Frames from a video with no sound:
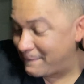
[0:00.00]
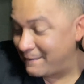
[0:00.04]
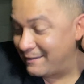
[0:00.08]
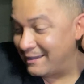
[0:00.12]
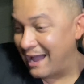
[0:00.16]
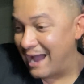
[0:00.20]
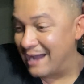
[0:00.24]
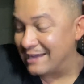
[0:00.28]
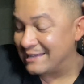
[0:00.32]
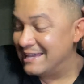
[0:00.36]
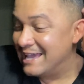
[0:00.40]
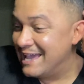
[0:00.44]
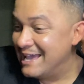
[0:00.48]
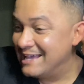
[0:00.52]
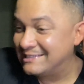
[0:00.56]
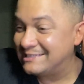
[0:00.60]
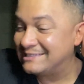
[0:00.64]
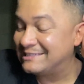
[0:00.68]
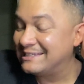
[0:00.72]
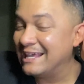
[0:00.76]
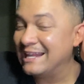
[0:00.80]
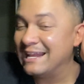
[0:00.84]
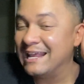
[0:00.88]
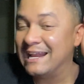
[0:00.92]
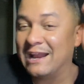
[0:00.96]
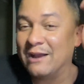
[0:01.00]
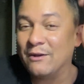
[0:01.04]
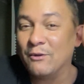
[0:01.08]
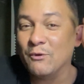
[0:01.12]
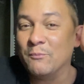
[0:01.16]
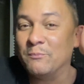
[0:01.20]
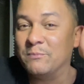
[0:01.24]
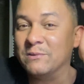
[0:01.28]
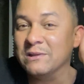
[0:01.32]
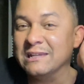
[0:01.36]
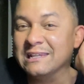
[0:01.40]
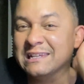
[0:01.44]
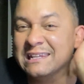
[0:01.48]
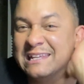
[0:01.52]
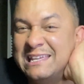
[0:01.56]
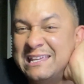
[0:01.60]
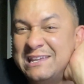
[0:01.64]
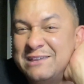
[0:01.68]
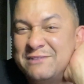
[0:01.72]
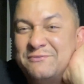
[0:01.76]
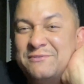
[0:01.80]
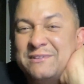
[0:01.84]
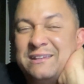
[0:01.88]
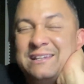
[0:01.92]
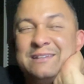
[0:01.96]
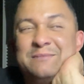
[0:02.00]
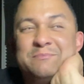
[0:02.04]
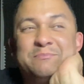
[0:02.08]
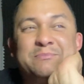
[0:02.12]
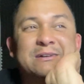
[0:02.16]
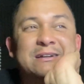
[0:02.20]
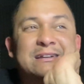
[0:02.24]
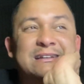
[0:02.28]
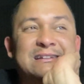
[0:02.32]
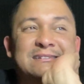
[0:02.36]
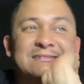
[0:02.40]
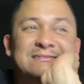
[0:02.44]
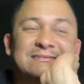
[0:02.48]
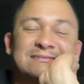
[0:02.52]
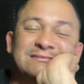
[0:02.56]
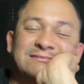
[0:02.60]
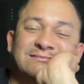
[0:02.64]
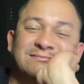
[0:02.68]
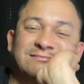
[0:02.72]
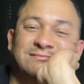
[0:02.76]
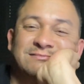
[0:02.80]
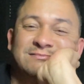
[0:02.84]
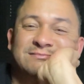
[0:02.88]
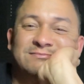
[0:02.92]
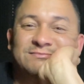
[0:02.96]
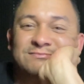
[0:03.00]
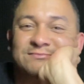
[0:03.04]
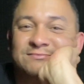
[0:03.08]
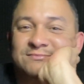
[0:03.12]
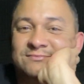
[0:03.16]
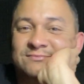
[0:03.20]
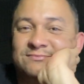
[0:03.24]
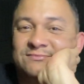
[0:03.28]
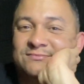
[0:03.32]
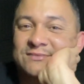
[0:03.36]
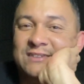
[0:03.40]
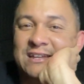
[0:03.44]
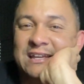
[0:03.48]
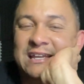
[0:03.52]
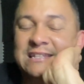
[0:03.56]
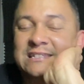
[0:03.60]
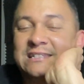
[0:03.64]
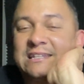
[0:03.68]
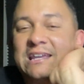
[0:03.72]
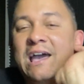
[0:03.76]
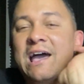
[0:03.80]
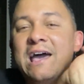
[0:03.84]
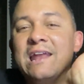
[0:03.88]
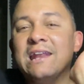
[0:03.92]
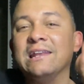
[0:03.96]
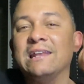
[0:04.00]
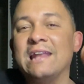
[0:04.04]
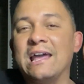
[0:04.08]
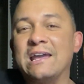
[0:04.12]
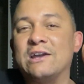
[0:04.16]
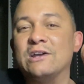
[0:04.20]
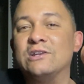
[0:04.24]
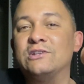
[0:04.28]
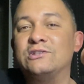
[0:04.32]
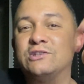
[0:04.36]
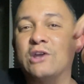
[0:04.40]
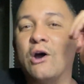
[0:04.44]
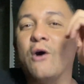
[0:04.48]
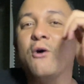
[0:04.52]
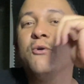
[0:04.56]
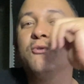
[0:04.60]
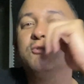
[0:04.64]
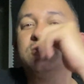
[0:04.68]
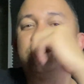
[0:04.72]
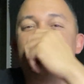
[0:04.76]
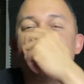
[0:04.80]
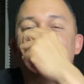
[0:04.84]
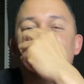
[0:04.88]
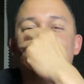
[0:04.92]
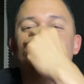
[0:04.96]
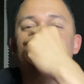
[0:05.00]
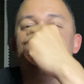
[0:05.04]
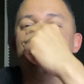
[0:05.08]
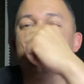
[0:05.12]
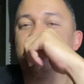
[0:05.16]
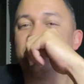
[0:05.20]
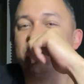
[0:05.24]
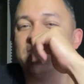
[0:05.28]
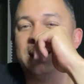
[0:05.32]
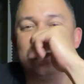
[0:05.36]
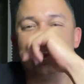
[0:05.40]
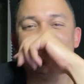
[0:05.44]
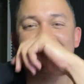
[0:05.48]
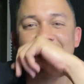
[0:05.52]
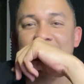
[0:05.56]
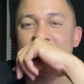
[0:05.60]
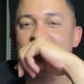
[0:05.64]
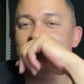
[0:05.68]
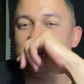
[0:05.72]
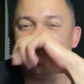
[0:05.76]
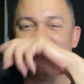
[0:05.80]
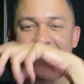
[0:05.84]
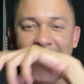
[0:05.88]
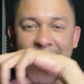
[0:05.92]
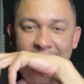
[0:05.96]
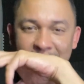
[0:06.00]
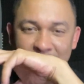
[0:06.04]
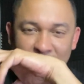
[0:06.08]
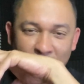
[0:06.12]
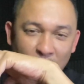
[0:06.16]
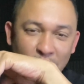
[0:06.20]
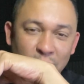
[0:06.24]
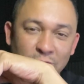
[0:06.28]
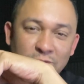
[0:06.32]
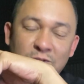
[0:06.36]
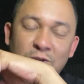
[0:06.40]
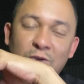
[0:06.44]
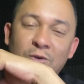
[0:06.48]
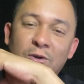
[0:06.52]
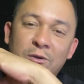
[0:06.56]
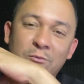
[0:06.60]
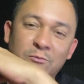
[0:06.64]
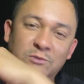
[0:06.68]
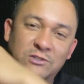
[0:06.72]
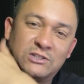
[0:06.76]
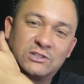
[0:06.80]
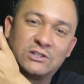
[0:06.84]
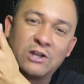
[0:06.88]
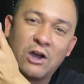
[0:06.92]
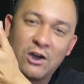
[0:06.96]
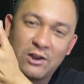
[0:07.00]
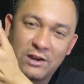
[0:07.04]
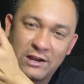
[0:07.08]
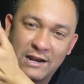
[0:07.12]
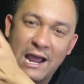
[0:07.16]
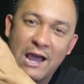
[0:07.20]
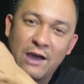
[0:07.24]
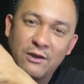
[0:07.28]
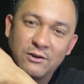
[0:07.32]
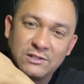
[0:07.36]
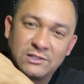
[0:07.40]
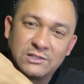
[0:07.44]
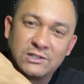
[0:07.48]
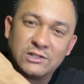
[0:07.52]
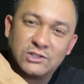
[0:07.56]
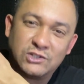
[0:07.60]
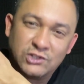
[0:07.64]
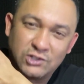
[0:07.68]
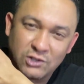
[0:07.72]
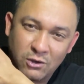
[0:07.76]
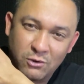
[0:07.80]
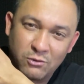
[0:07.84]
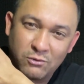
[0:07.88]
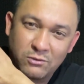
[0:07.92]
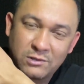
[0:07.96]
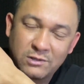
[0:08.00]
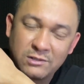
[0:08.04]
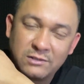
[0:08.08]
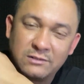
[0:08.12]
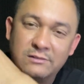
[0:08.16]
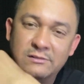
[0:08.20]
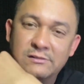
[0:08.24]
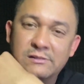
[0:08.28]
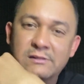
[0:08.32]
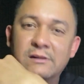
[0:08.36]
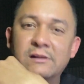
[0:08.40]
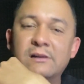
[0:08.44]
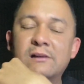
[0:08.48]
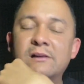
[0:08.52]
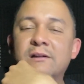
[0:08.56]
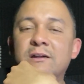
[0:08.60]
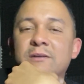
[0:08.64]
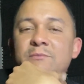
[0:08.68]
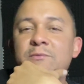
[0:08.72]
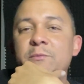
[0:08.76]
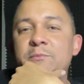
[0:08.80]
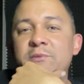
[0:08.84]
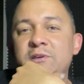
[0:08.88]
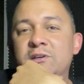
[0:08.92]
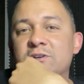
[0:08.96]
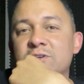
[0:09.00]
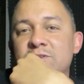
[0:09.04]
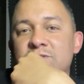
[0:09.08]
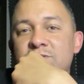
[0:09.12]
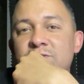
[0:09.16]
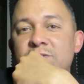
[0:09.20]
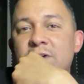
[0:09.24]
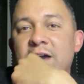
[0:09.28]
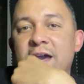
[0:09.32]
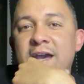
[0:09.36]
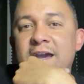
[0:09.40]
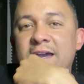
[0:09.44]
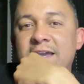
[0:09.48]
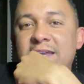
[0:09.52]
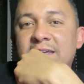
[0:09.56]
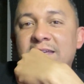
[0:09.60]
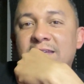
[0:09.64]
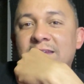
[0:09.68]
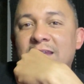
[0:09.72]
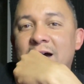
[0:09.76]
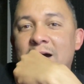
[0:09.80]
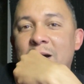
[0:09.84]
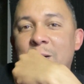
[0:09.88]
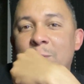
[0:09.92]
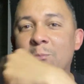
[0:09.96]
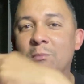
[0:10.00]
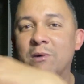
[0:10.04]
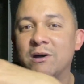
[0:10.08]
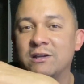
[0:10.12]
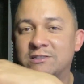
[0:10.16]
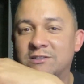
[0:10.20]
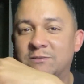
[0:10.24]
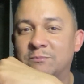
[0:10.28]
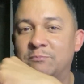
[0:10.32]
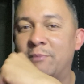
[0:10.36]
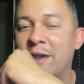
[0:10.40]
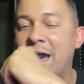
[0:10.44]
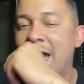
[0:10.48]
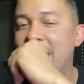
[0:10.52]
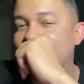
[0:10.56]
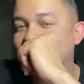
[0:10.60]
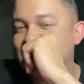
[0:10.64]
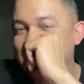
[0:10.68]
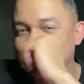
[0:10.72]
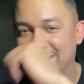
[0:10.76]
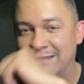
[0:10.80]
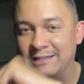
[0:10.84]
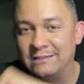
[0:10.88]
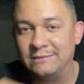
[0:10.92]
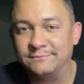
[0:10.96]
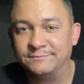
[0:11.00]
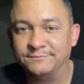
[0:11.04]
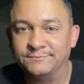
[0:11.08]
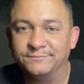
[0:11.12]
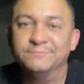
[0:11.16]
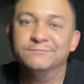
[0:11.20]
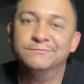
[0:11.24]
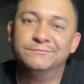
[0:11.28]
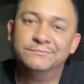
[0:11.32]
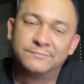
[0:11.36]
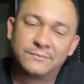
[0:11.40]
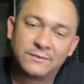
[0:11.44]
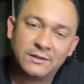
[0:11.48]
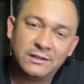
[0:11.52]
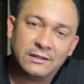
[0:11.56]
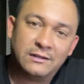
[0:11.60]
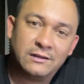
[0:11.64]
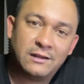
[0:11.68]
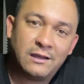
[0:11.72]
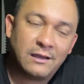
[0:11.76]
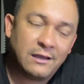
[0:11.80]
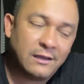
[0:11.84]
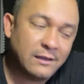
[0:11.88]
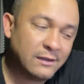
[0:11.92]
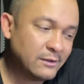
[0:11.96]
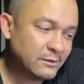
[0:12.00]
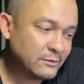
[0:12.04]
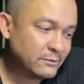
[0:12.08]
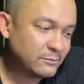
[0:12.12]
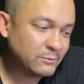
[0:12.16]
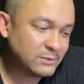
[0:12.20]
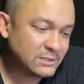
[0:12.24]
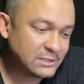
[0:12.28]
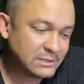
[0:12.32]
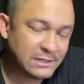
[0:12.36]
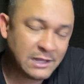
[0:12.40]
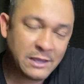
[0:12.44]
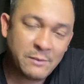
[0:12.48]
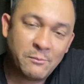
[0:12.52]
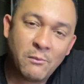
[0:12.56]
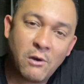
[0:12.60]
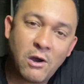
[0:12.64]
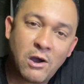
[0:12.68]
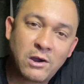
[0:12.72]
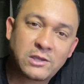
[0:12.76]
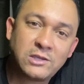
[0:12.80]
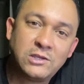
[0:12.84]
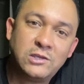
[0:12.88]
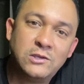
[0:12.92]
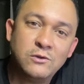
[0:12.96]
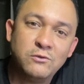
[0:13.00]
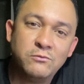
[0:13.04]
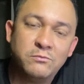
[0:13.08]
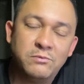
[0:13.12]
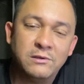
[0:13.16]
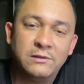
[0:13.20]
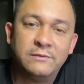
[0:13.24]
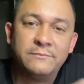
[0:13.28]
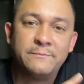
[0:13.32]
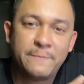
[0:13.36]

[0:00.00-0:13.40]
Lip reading: I can't say that I don't believe in it, but it's kind of like a Dogecoin thing to me. Like Dogecoin was started out as a joke, but because you had Elon Musk backing it and what's his name, Mark Cuban,